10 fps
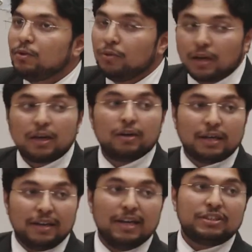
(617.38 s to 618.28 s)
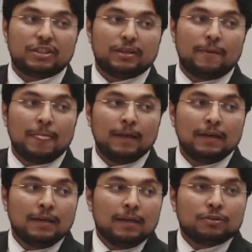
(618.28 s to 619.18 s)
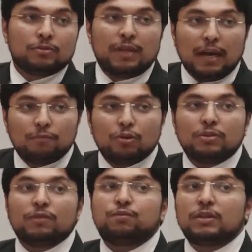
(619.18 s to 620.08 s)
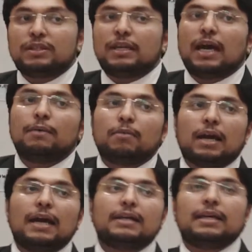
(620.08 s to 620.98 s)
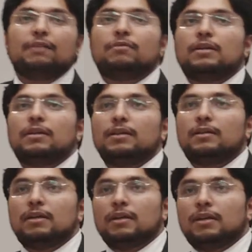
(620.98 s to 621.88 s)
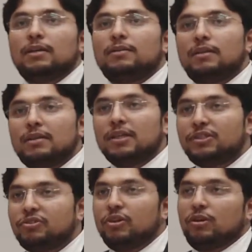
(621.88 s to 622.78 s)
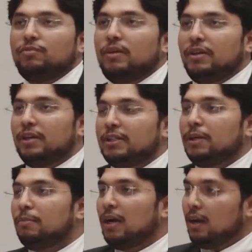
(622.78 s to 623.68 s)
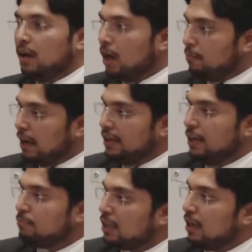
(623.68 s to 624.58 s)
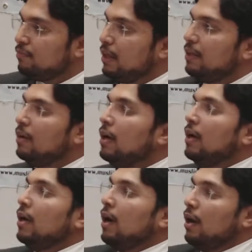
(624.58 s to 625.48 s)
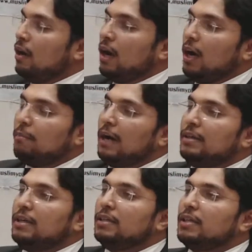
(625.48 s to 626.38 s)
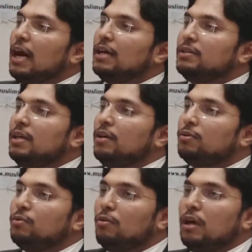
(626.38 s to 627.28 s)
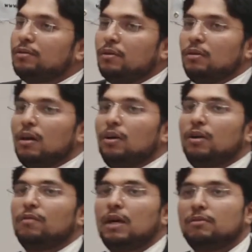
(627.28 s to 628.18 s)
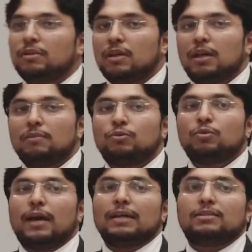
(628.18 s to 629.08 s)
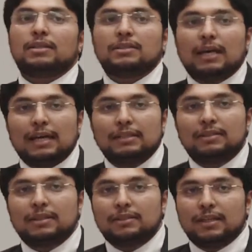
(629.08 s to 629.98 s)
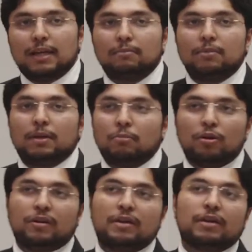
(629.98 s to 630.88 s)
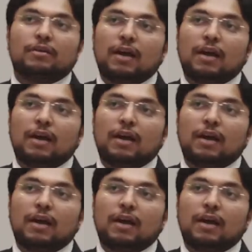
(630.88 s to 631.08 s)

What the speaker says: who are a creation? So that was the first time right given in the history of creation by Allah Almighty Himself. Then Allah Almighty is asking Rasulullah sallallahu alaihi wasallam to exercise the same democratic